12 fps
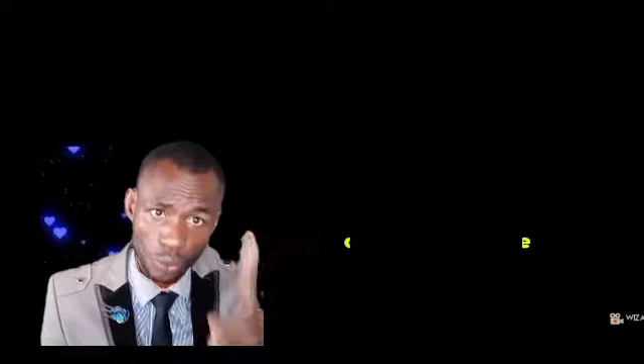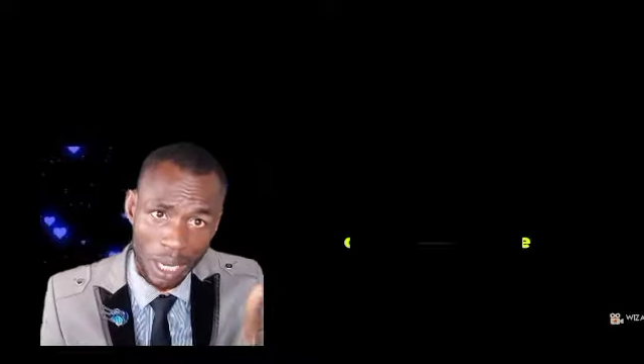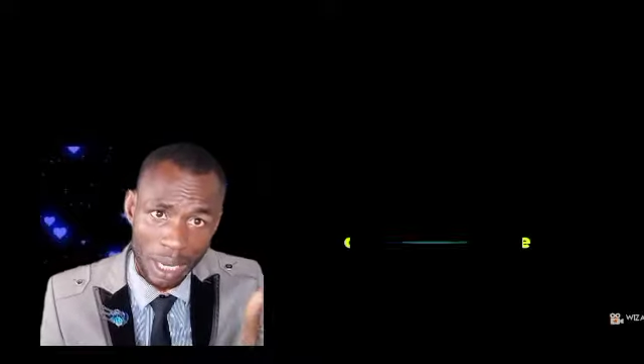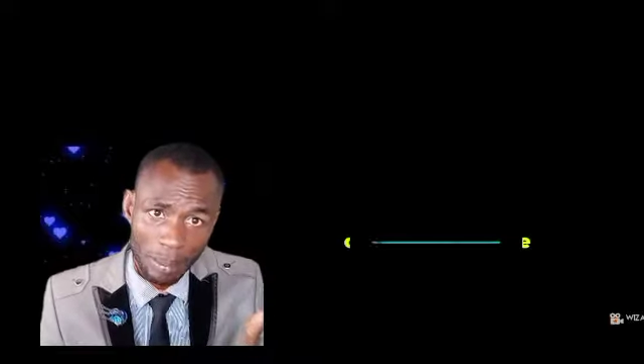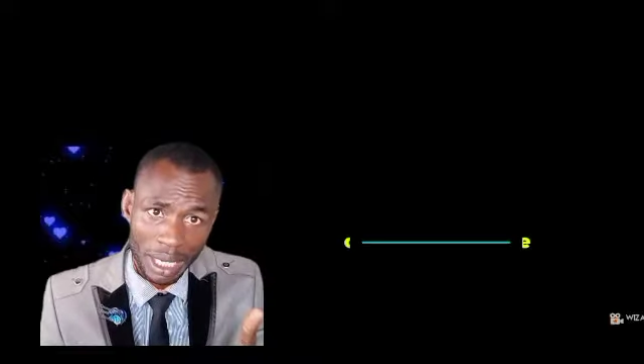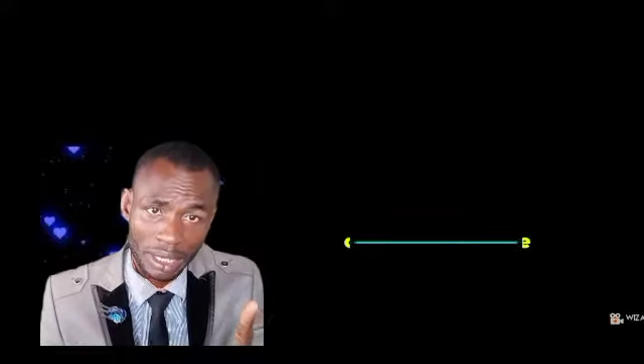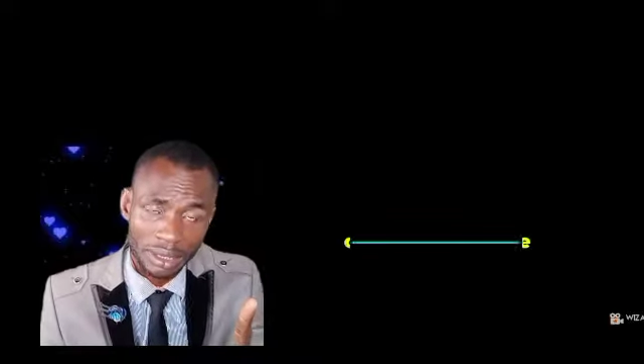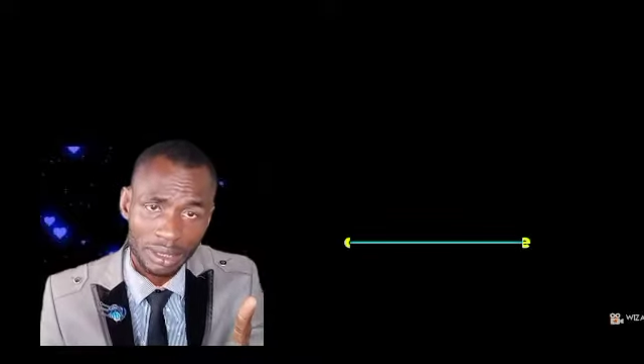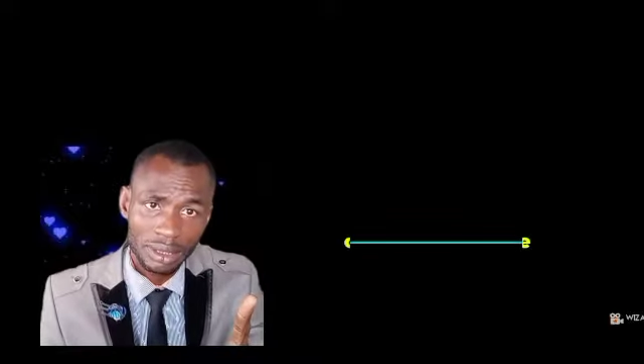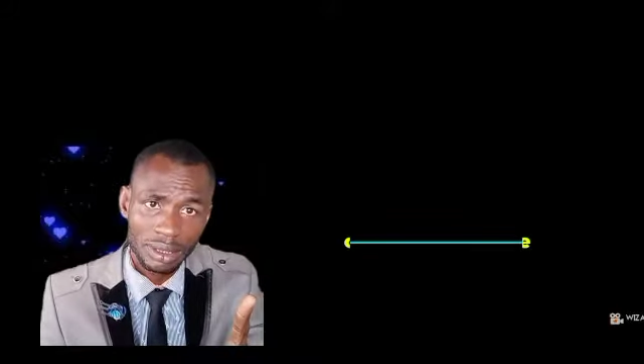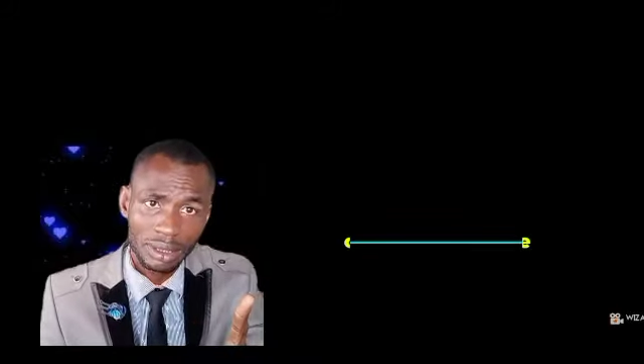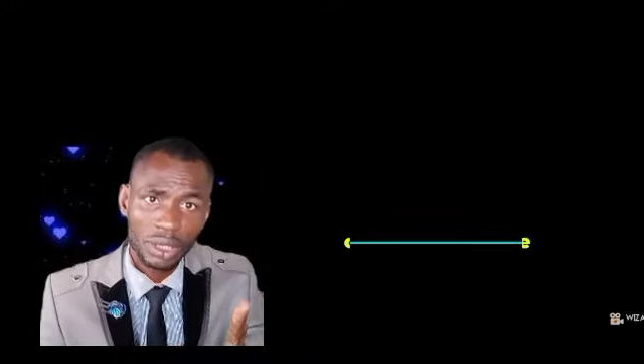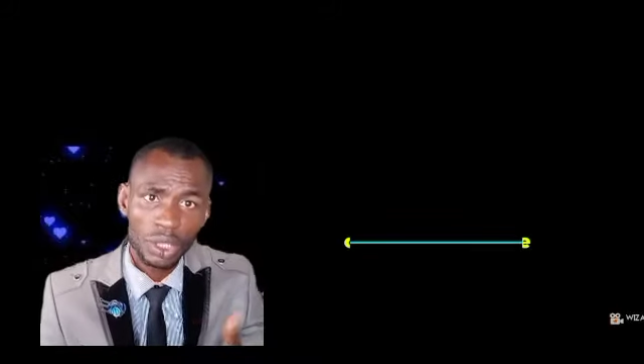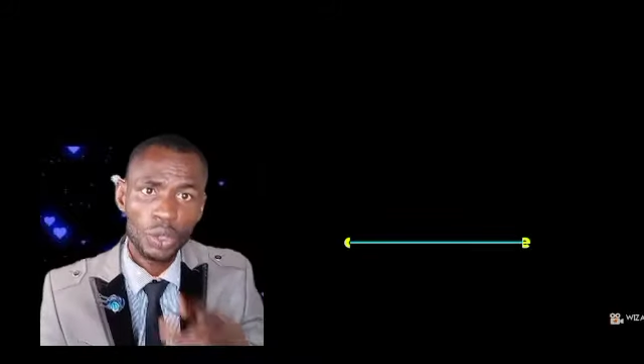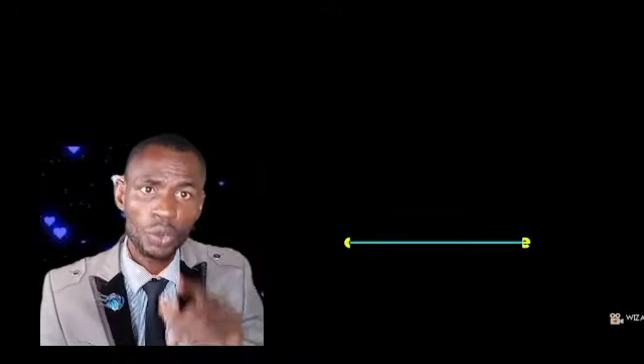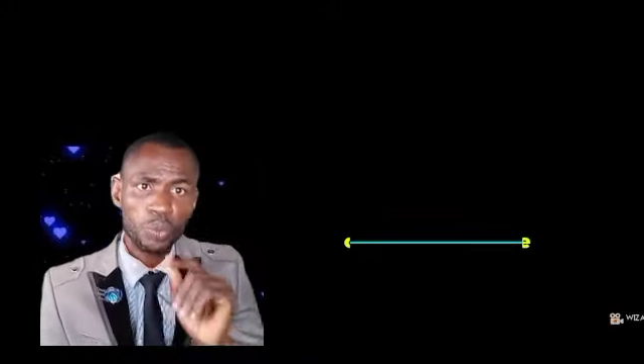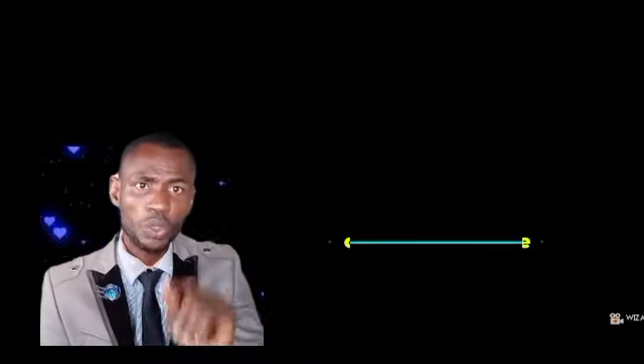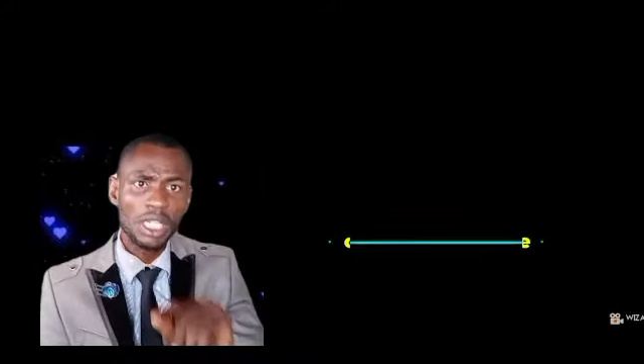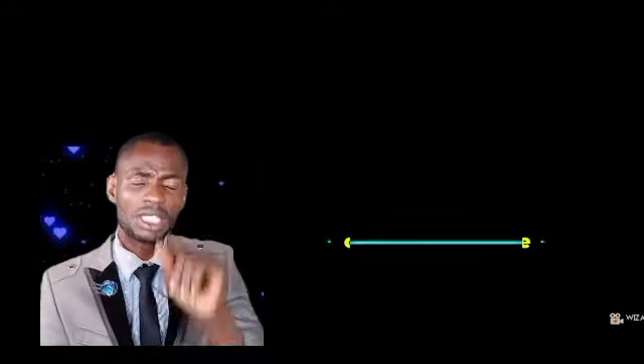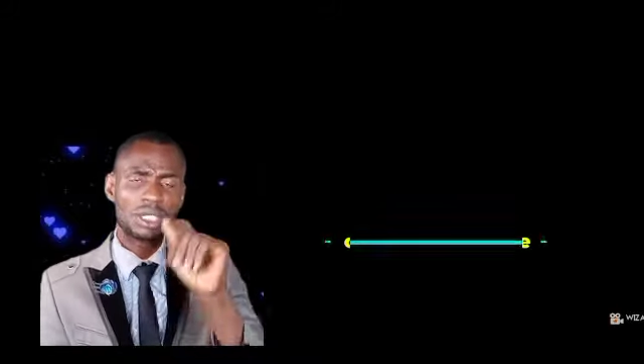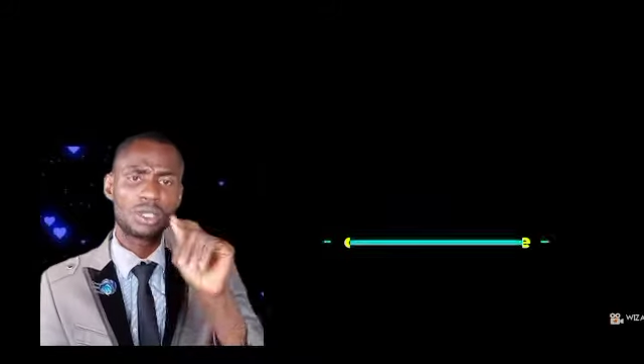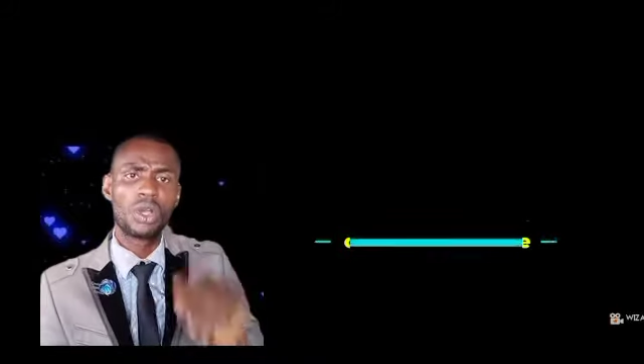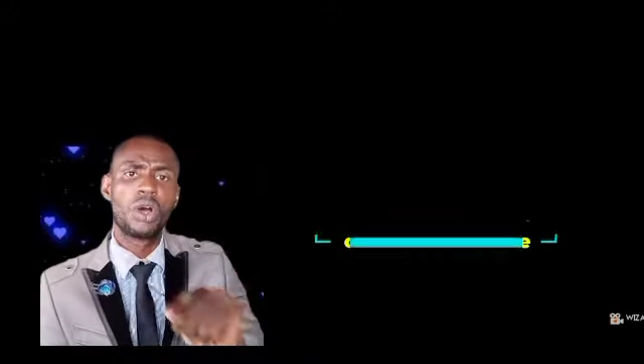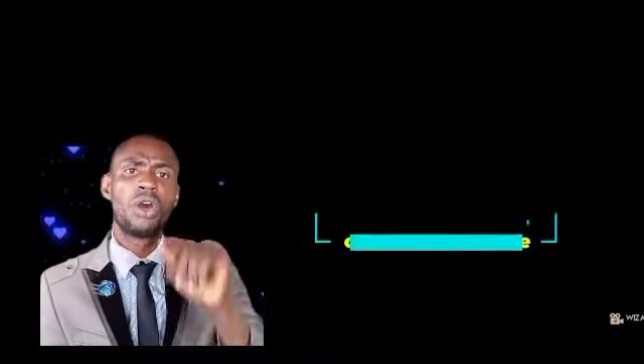1 mark.
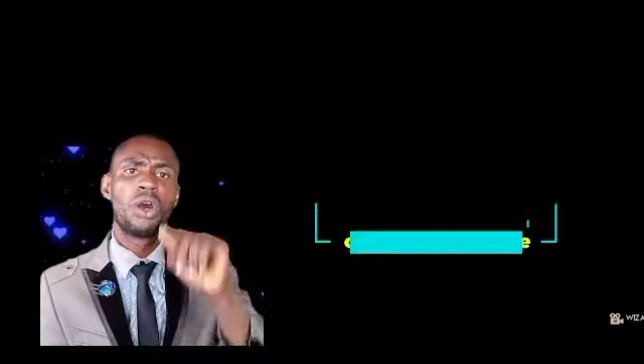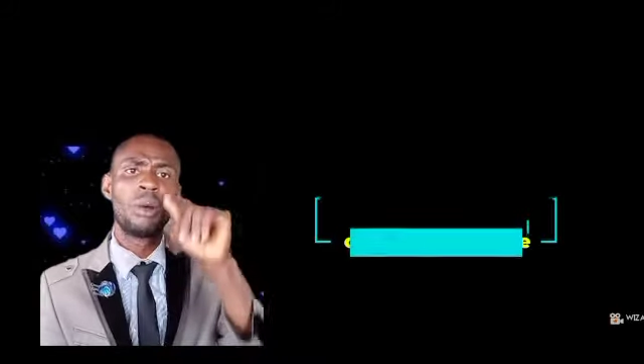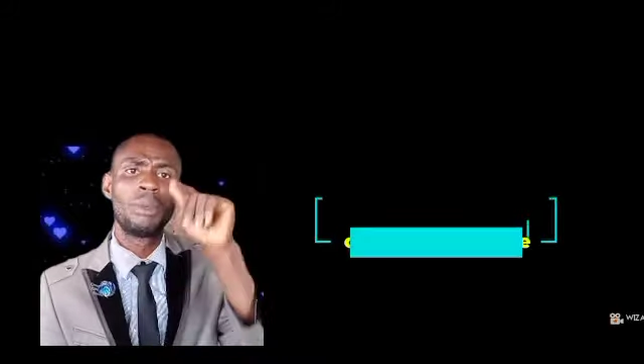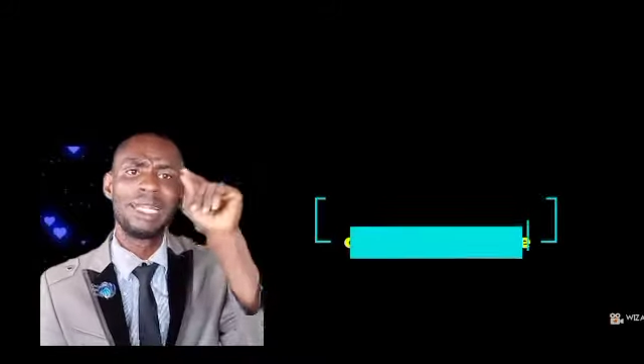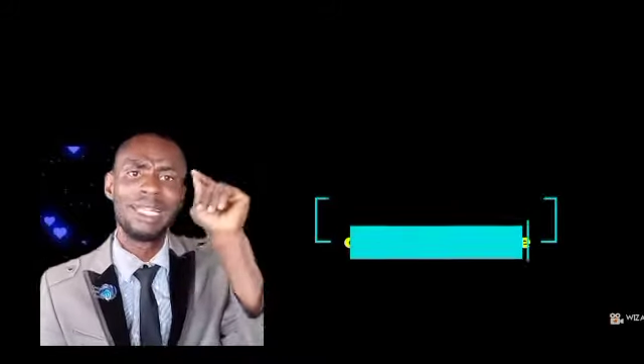Which term